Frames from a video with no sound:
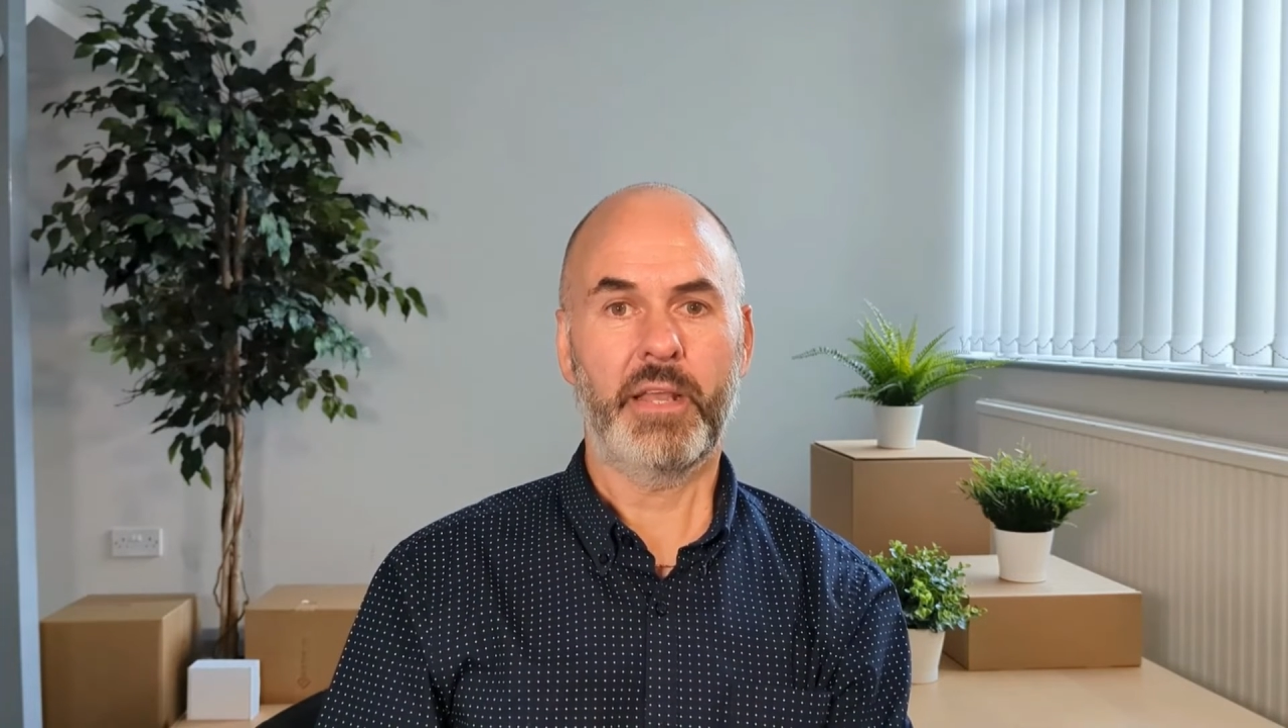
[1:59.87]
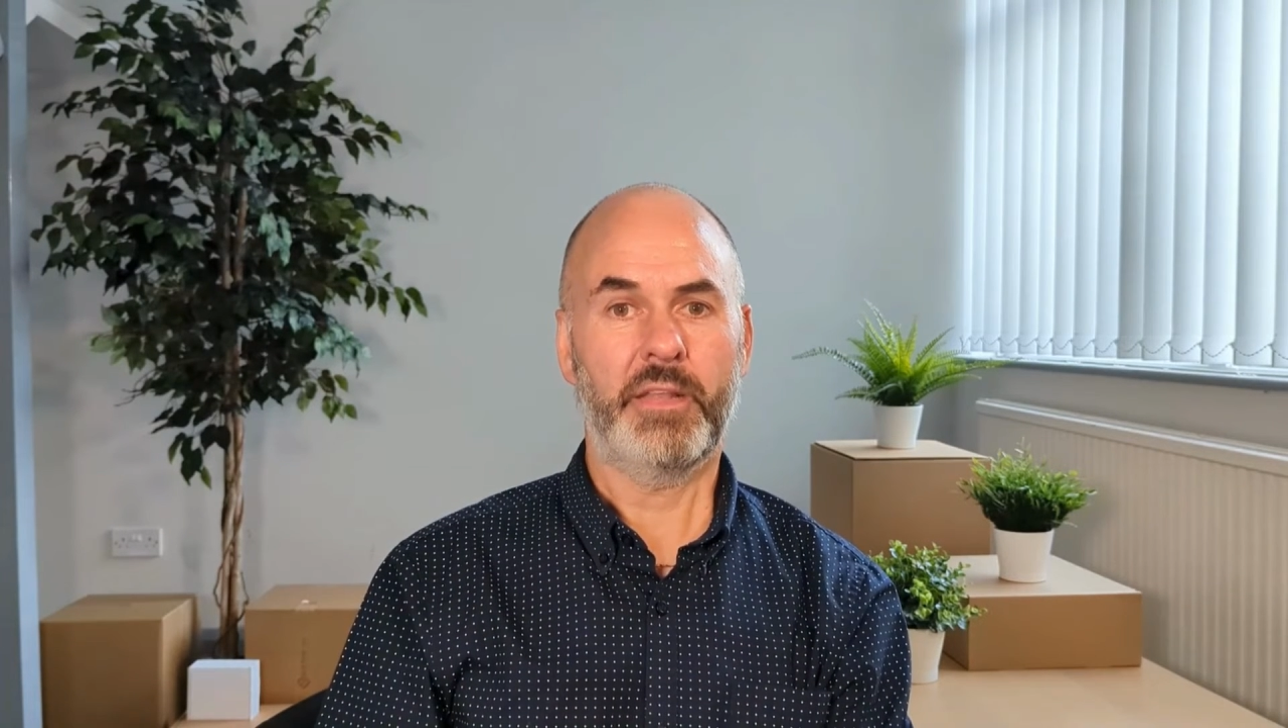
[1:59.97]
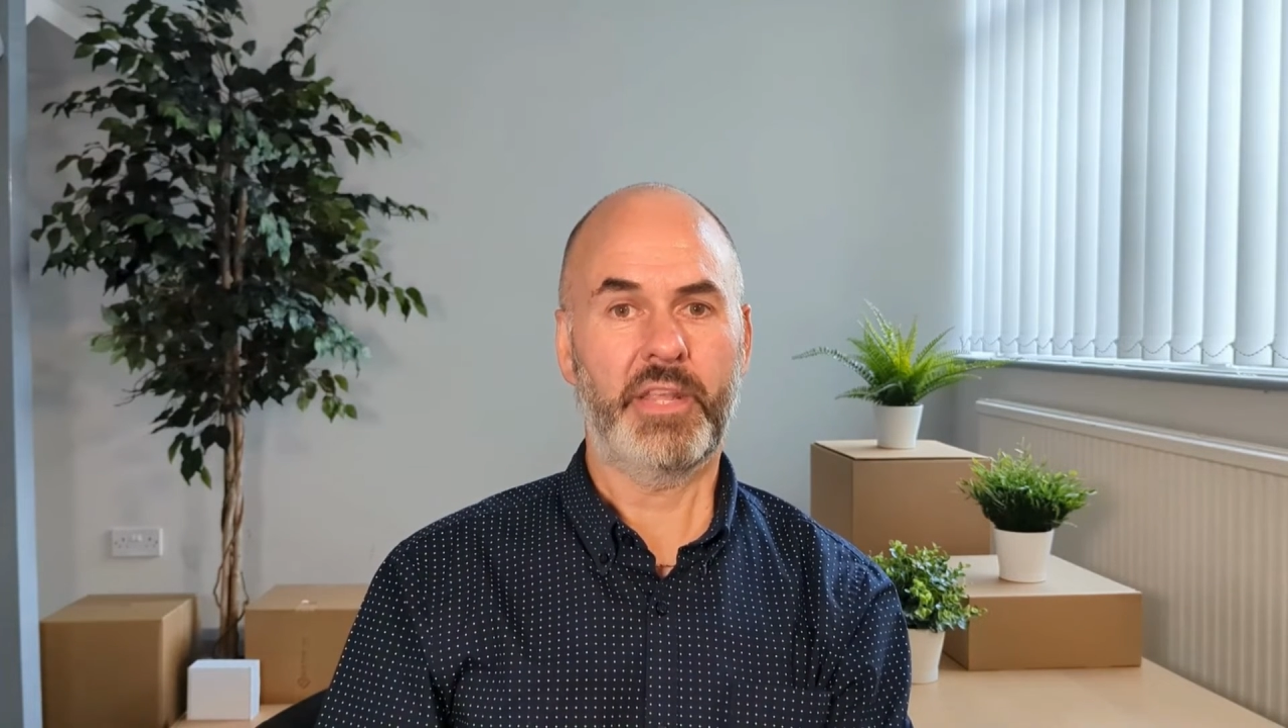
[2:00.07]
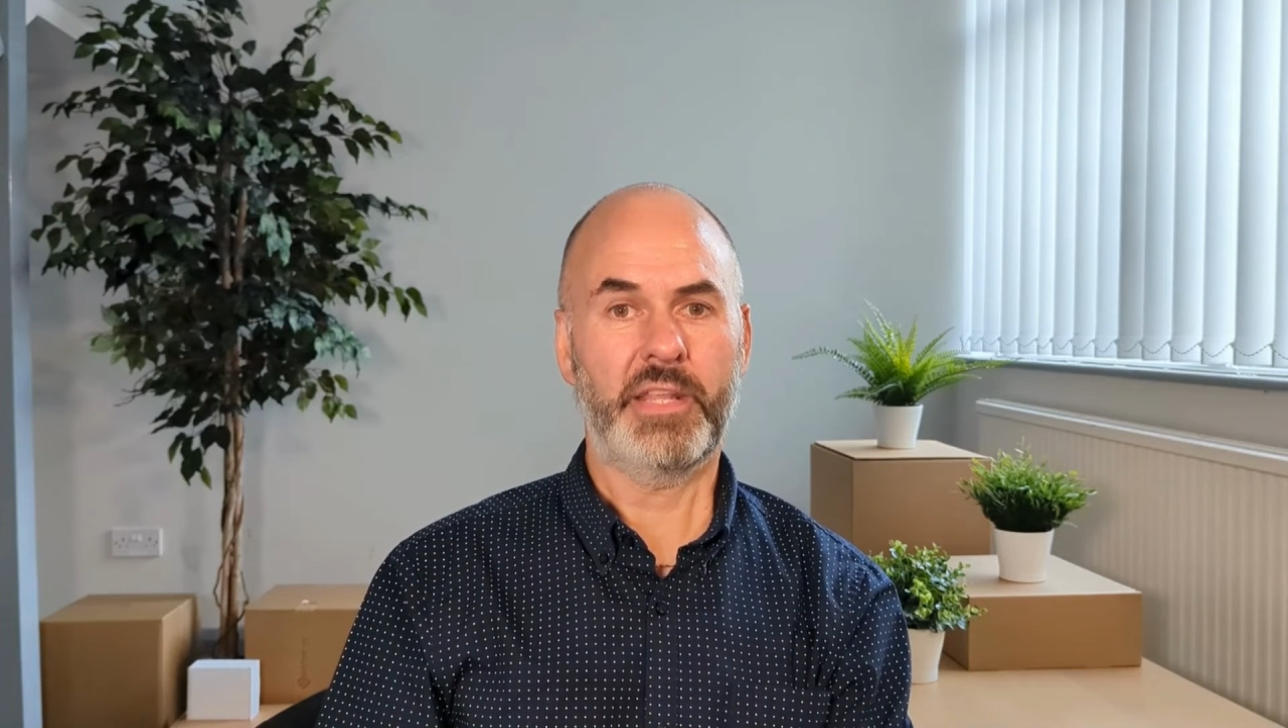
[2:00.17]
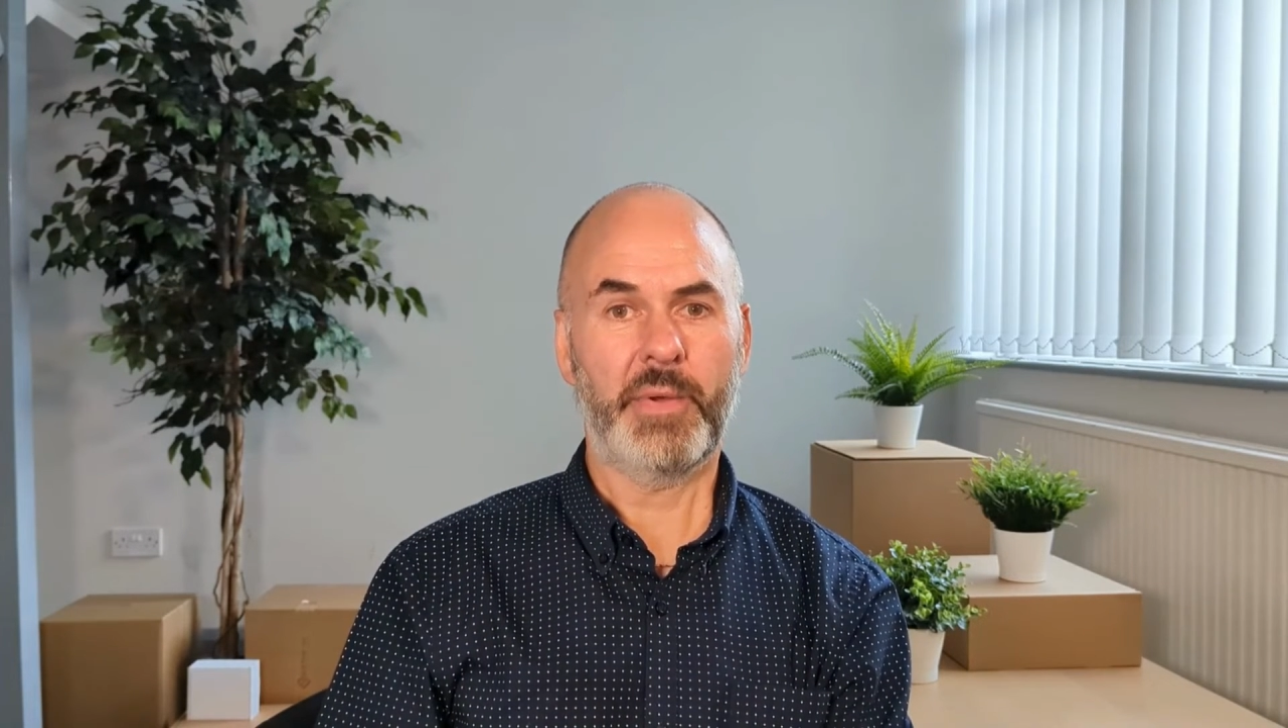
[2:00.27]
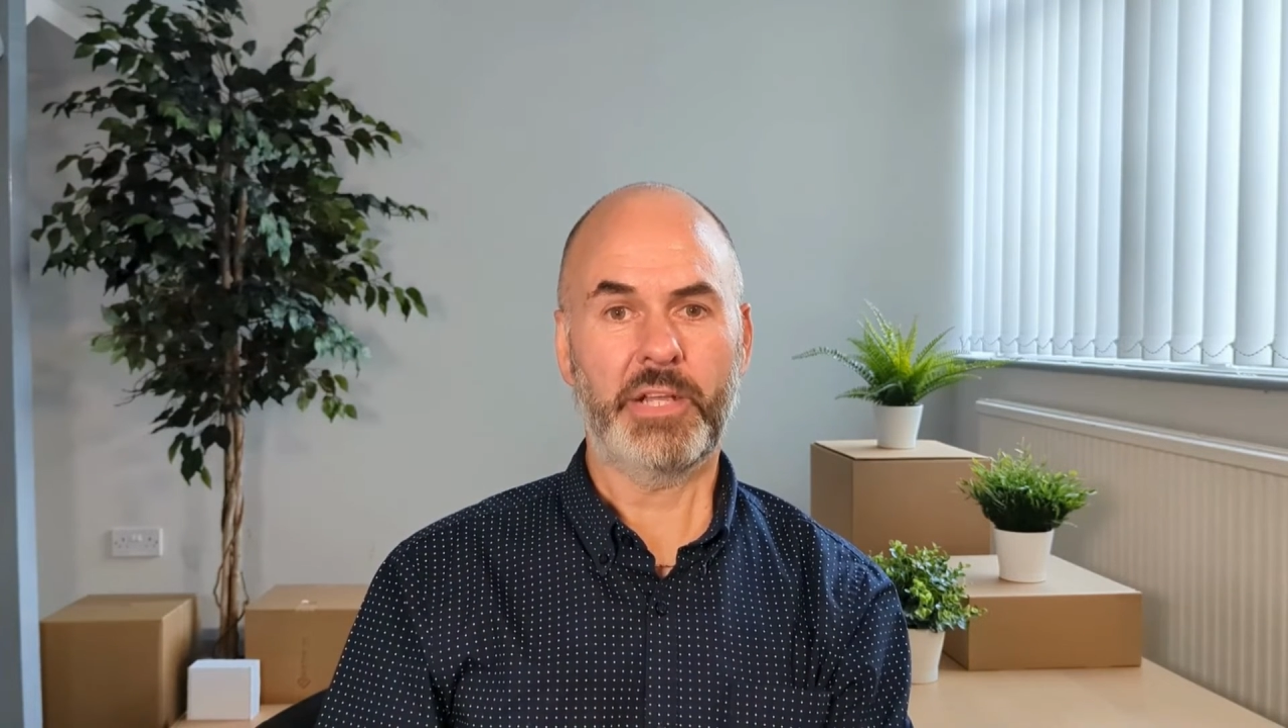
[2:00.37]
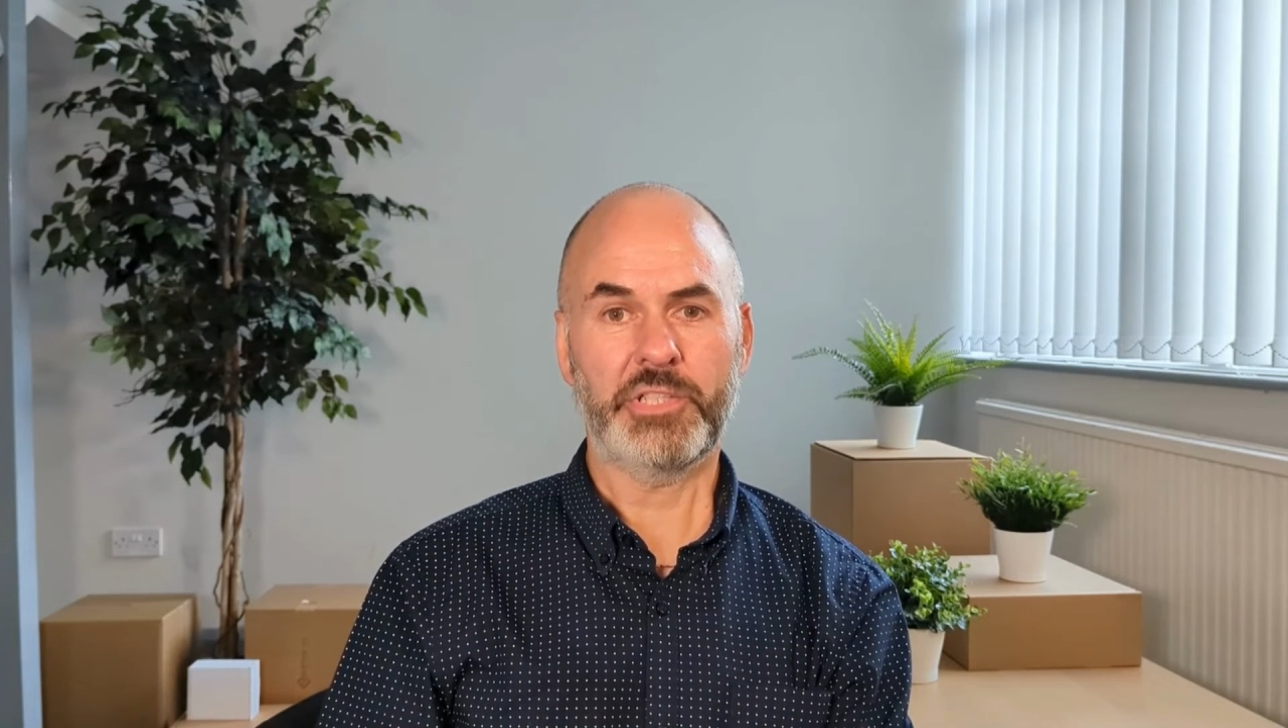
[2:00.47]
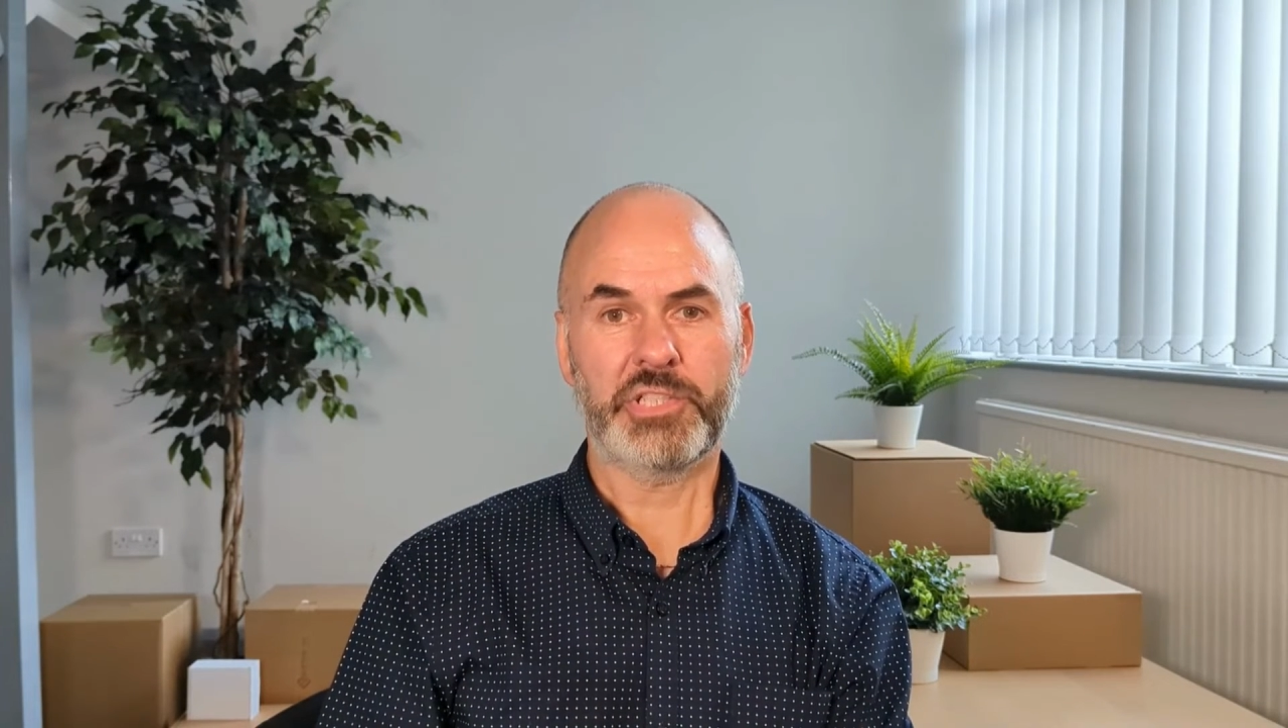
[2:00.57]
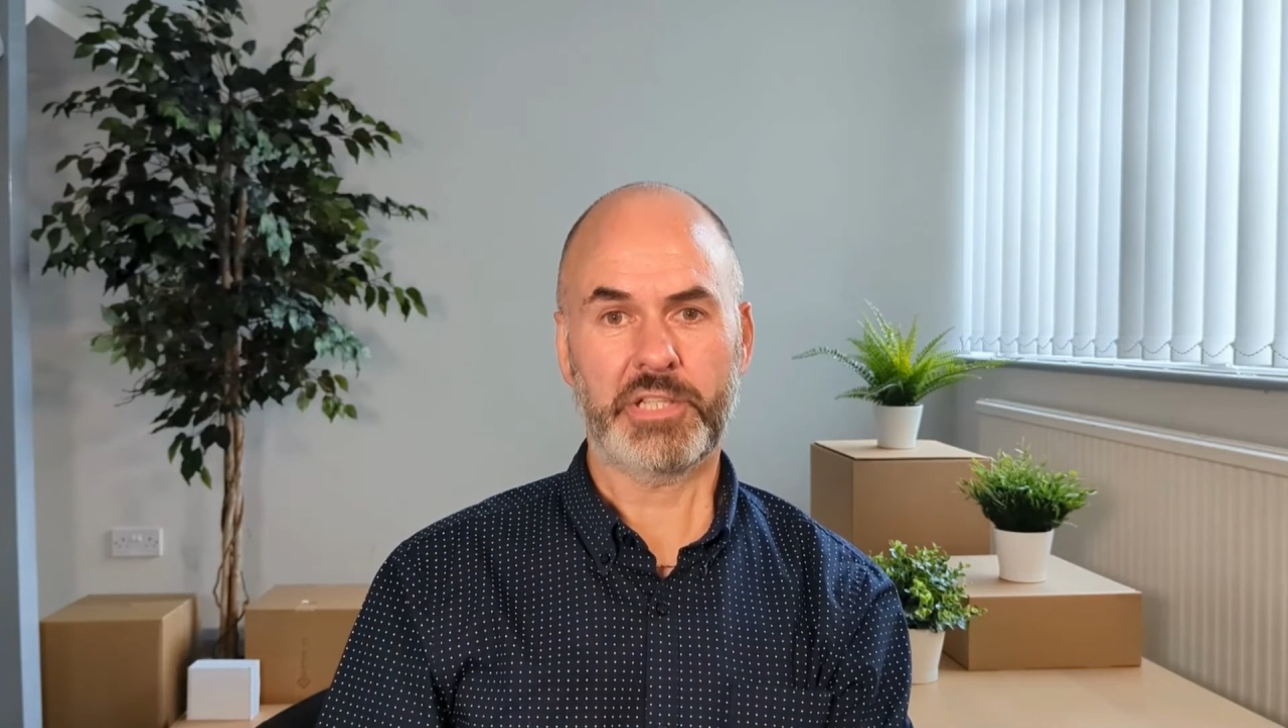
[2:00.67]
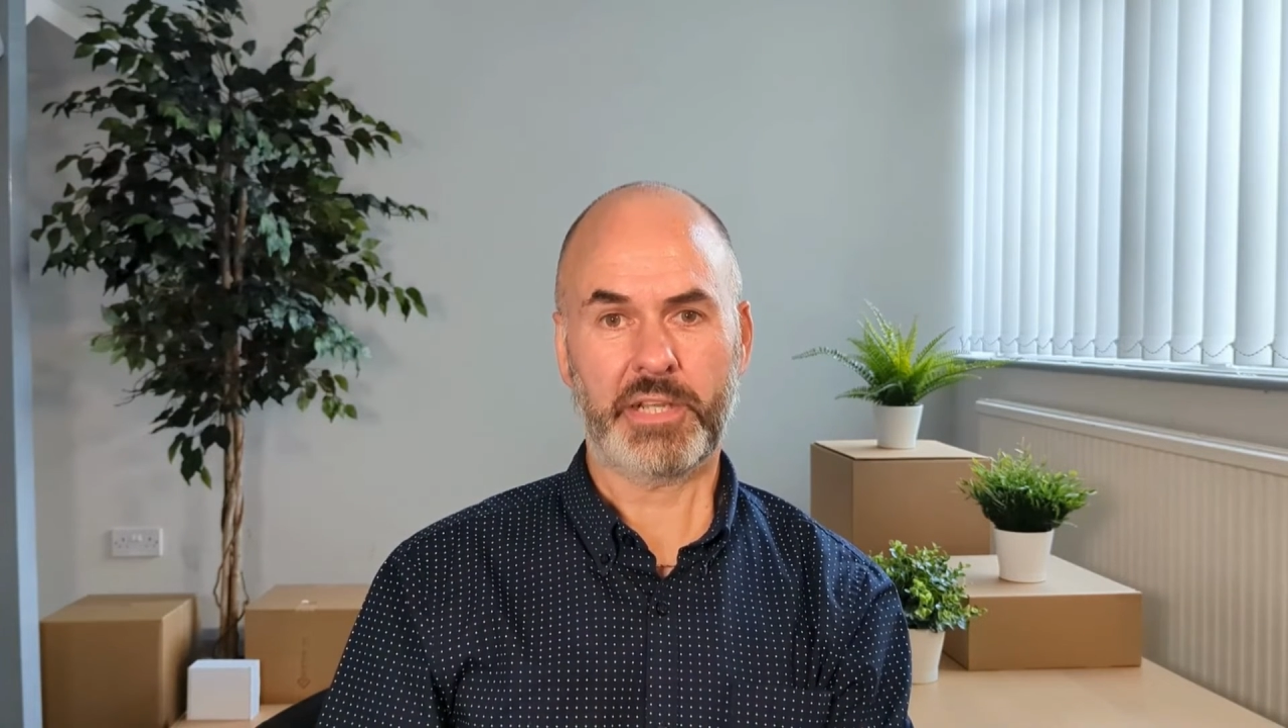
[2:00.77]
and then you might just